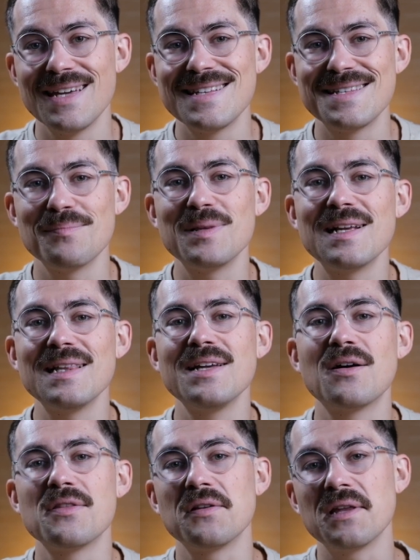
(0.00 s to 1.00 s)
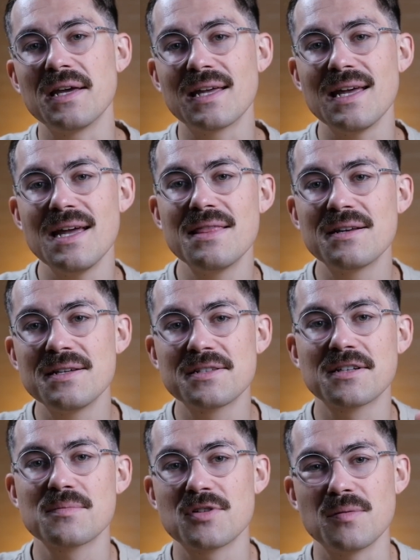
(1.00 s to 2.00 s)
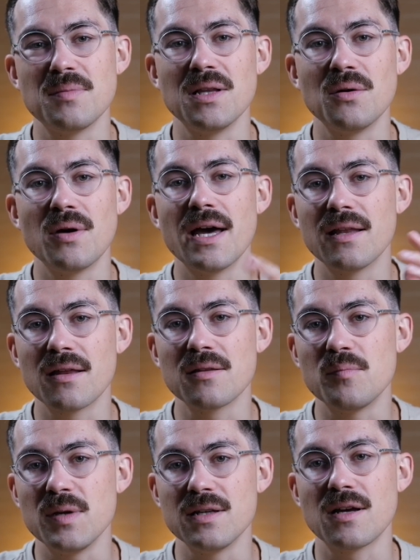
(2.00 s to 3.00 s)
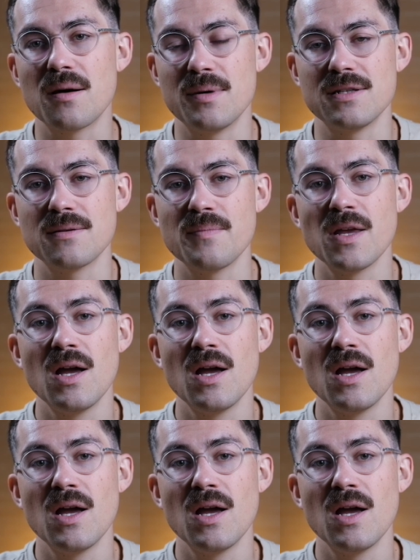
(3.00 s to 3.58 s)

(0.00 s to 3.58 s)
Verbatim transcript: Simply click on the link in the description below and on the pinned comment.